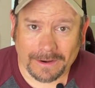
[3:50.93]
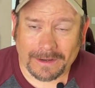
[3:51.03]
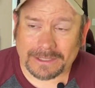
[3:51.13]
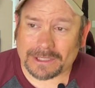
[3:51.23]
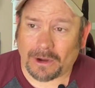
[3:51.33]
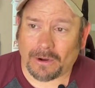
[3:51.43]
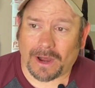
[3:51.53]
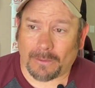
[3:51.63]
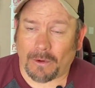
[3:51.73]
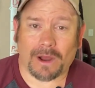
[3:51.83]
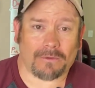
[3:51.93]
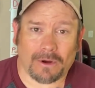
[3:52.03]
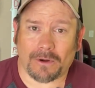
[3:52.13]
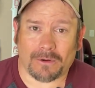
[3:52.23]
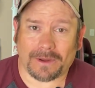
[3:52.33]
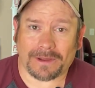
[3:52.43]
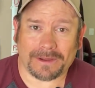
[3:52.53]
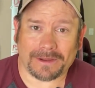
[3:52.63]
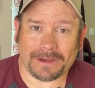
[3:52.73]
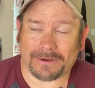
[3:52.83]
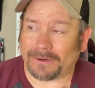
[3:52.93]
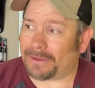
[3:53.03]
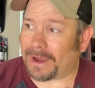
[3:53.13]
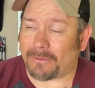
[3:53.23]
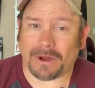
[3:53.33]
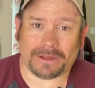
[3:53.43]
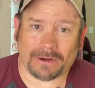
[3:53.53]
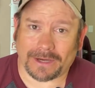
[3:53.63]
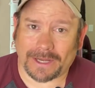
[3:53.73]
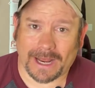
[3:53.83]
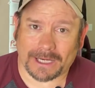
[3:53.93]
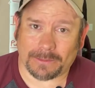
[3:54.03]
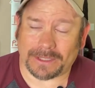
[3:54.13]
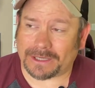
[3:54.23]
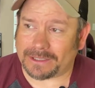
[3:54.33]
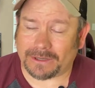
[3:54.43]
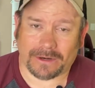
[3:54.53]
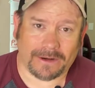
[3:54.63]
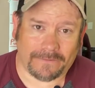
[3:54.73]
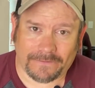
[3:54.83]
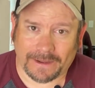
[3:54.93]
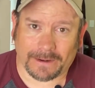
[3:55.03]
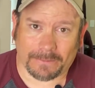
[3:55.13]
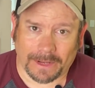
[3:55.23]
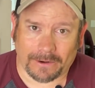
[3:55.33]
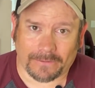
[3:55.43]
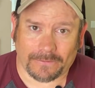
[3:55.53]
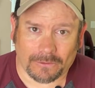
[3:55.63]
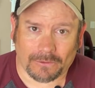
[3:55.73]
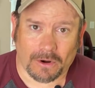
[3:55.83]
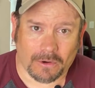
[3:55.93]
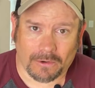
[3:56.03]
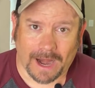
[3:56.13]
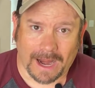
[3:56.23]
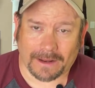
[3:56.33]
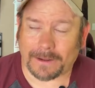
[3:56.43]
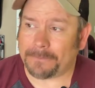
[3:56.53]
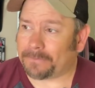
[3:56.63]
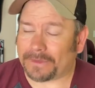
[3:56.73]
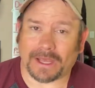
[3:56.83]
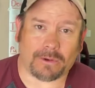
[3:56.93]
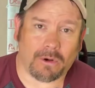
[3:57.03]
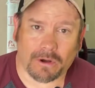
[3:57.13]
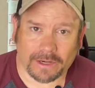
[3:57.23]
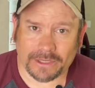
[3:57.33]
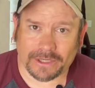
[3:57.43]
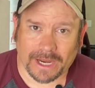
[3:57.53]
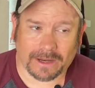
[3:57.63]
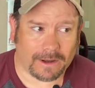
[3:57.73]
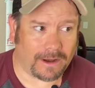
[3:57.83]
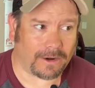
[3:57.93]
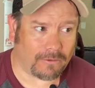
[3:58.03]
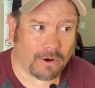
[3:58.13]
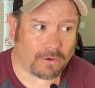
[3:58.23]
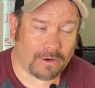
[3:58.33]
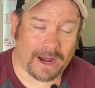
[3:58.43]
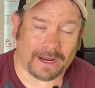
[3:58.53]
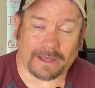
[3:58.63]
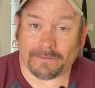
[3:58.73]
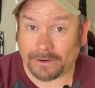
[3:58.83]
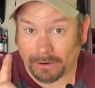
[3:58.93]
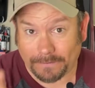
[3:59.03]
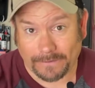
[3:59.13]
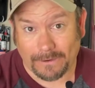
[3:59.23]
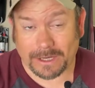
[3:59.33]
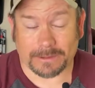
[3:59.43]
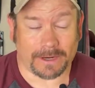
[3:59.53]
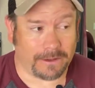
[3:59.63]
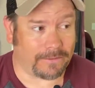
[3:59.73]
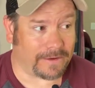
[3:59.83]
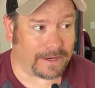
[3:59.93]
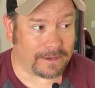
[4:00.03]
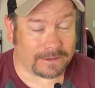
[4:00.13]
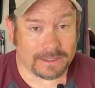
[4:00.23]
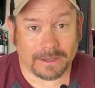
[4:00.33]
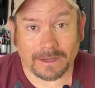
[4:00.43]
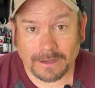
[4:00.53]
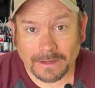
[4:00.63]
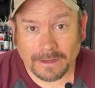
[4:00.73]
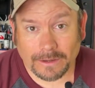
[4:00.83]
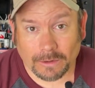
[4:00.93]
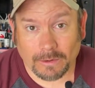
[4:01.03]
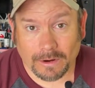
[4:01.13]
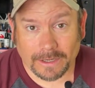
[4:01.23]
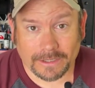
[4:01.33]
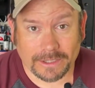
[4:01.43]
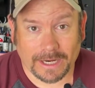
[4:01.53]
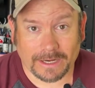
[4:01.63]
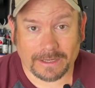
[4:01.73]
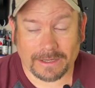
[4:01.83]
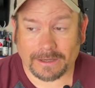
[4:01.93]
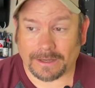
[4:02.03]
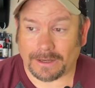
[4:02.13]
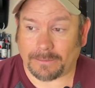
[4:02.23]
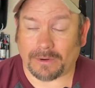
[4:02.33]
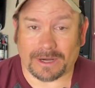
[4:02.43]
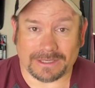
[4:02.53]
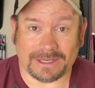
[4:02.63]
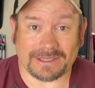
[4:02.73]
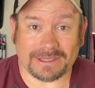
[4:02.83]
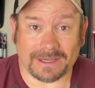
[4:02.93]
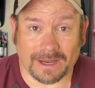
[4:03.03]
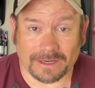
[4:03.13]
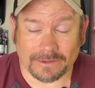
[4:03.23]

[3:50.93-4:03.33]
So I want Rogue, I want their attachments because they're going to fit better for a Rogue rack. They quality check on a Rogue rack, even though if you've watched my other videos, their quality check process sucks